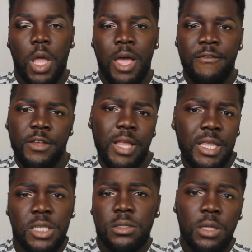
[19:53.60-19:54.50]
I feel like
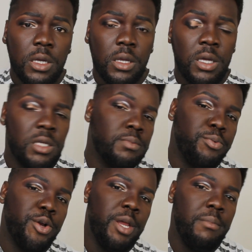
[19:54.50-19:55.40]
this look is
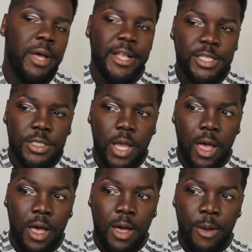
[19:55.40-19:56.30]
pretty much
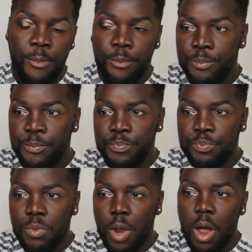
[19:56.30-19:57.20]

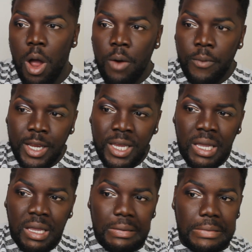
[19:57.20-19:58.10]

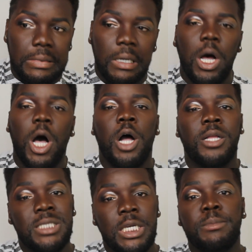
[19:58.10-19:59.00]
already
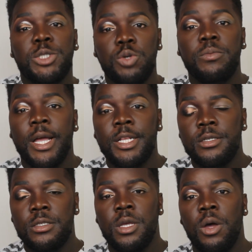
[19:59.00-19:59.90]
on team too much,
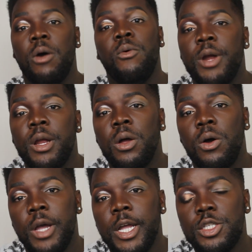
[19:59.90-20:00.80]
so we're
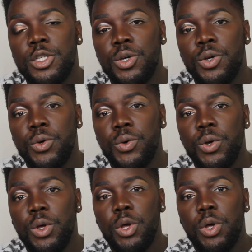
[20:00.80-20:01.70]
going to
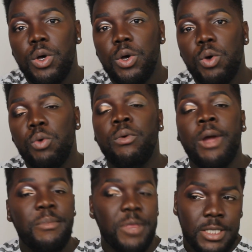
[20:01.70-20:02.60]

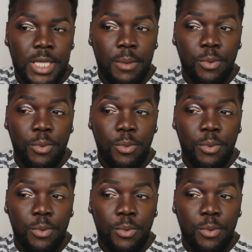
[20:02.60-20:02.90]
wrap this up